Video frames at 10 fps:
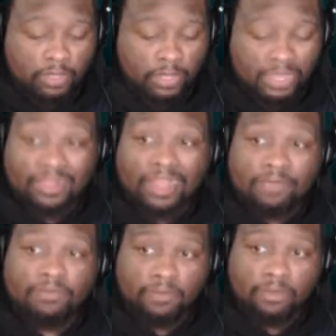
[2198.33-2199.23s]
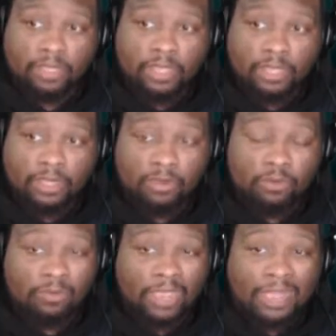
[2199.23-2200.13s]
in life. And
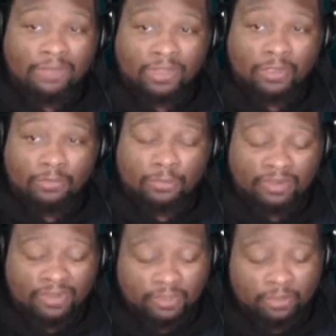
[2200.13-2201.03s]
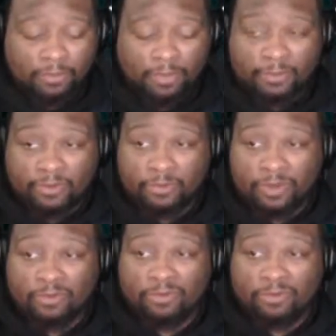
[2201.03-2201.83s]
you have those particular moments where you